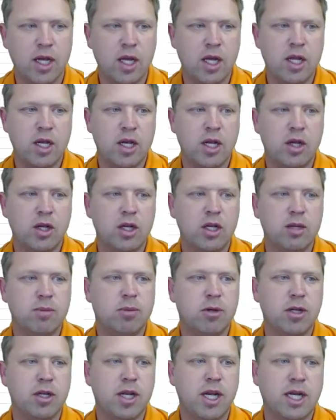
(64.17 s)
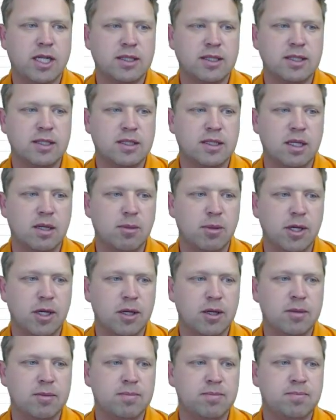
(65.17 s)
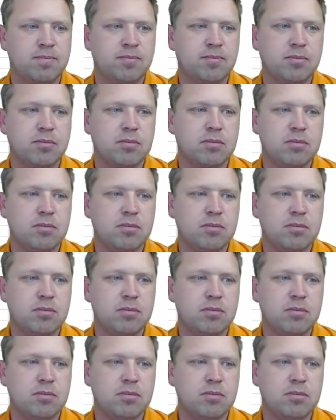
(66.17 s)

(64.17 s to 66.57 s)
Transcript: that. Now you need to put an exit sub here.